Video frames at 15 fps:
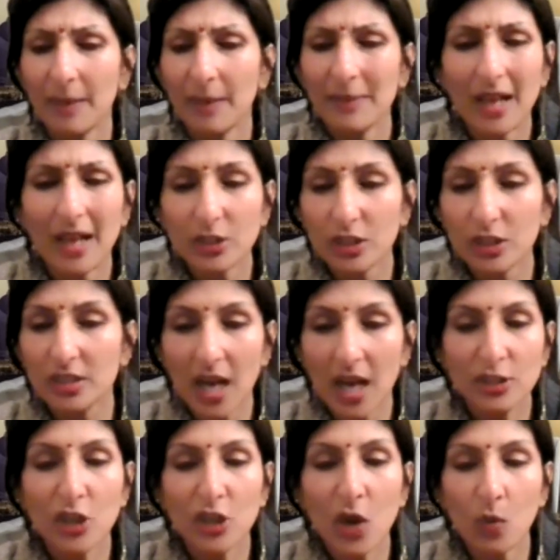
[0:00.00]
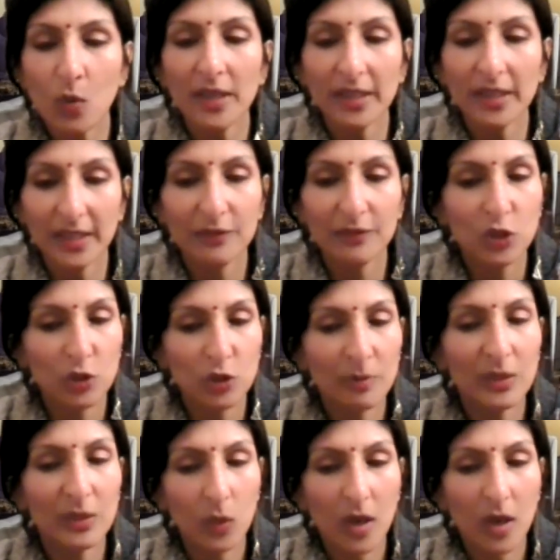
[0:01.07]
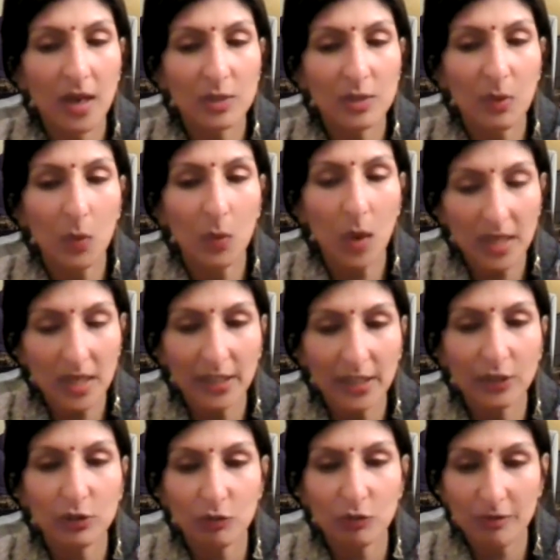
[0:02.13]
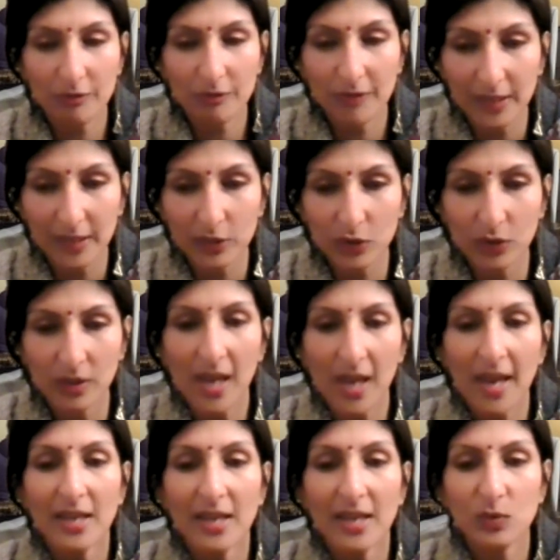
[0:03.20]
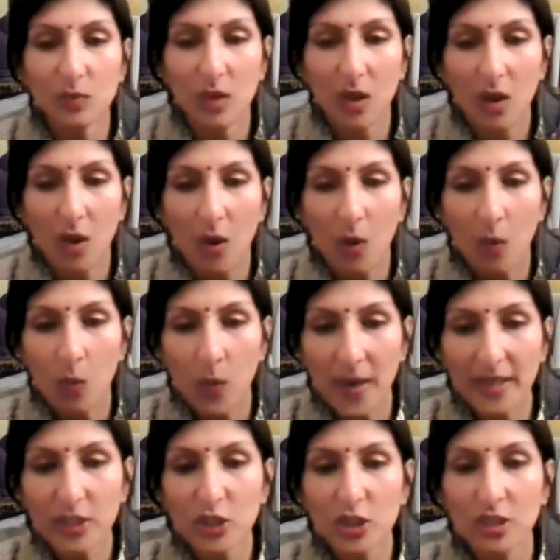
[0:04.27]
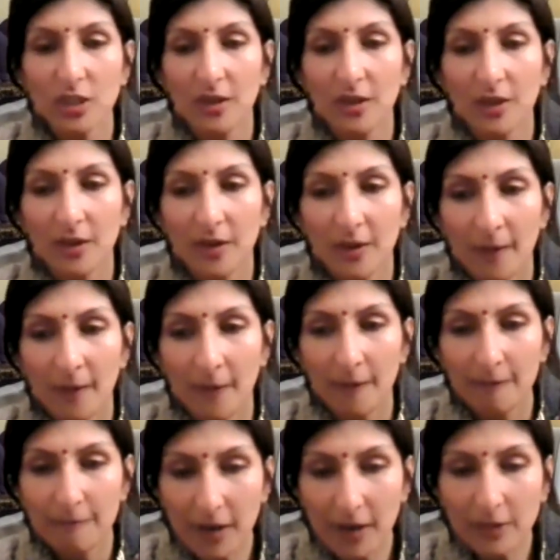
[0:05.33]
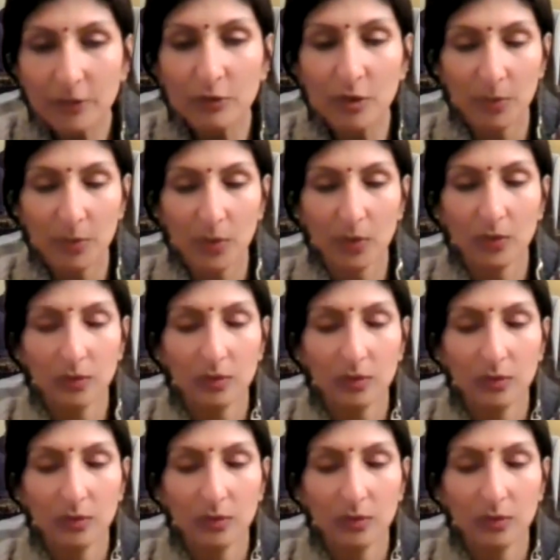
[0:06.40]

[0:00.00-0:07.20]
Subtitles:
I mean, I don't want to give too many words, but what I'd like you to reflect on is which vulnerable